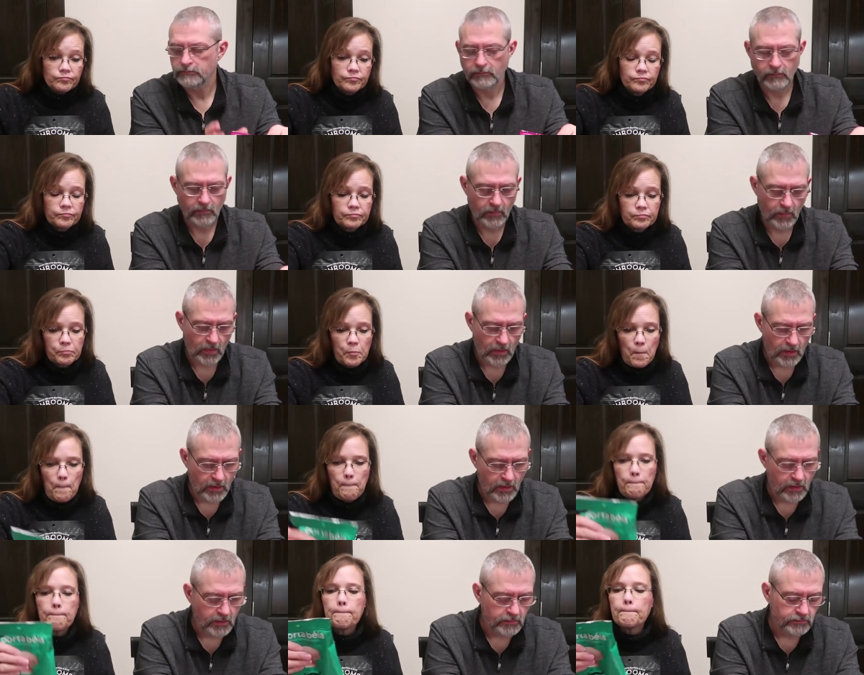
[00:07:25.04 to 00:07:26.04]

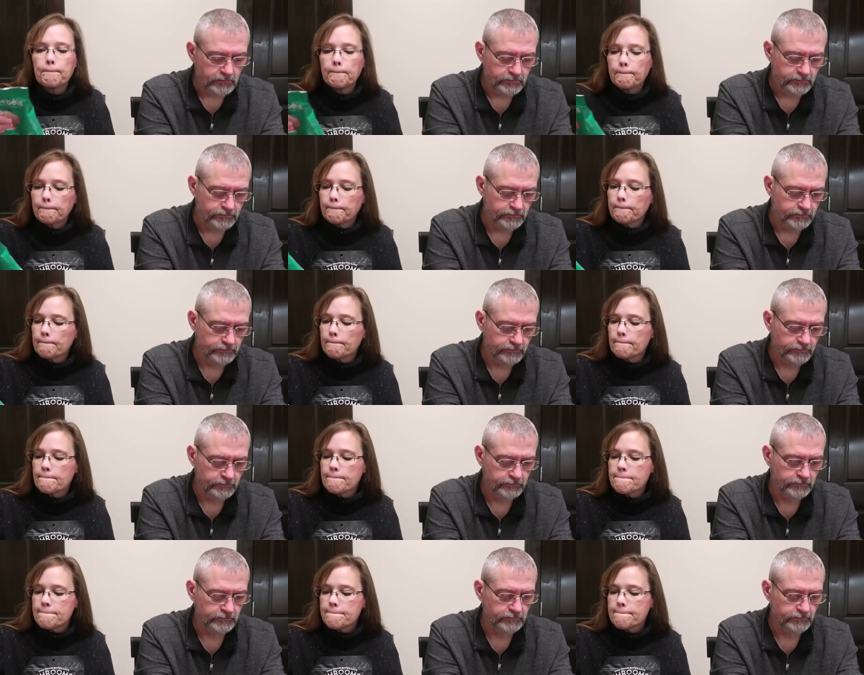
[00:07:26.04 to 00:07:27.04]

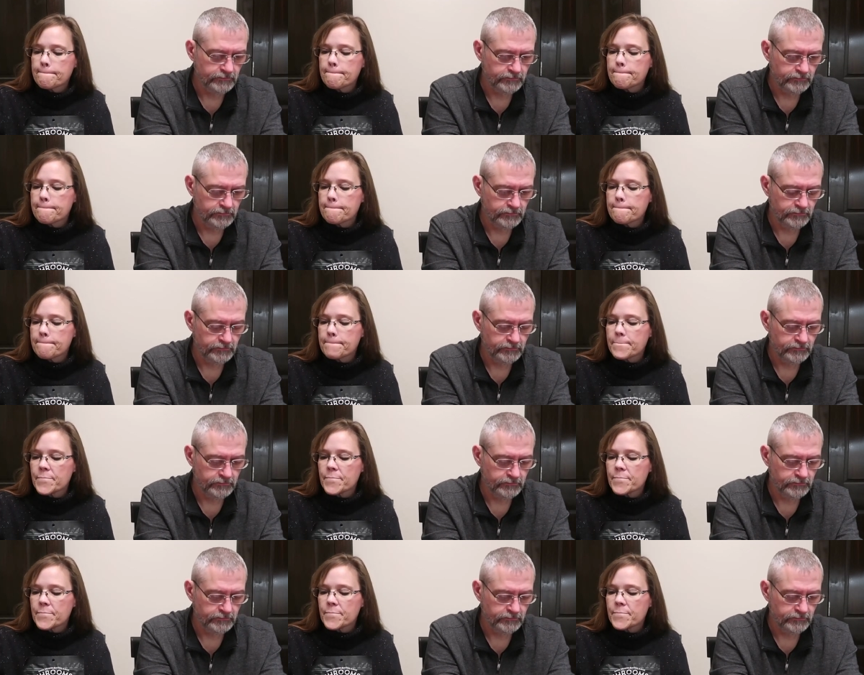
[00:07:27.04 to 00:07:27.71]
Nobody speaks.